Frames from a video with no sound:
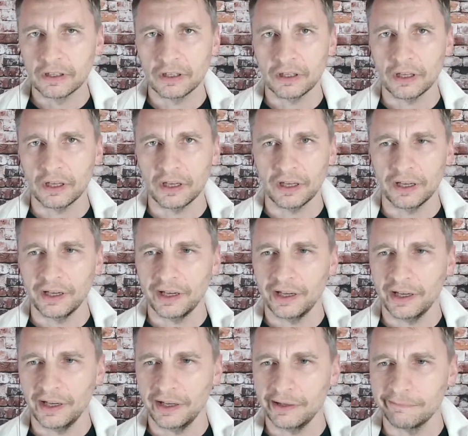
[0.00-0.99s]

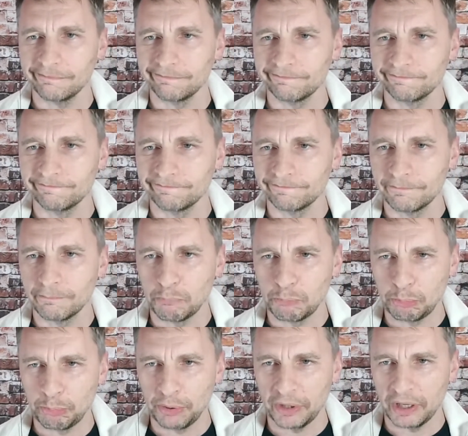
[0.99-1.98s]
but
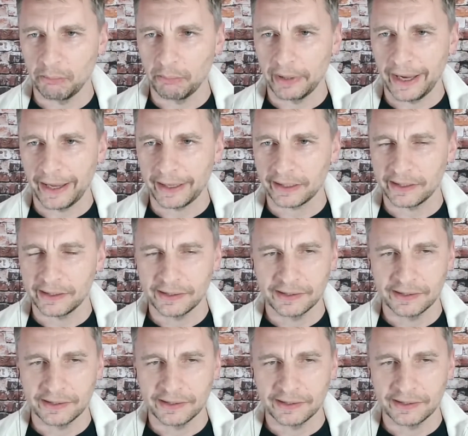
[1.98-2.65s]
I'm back.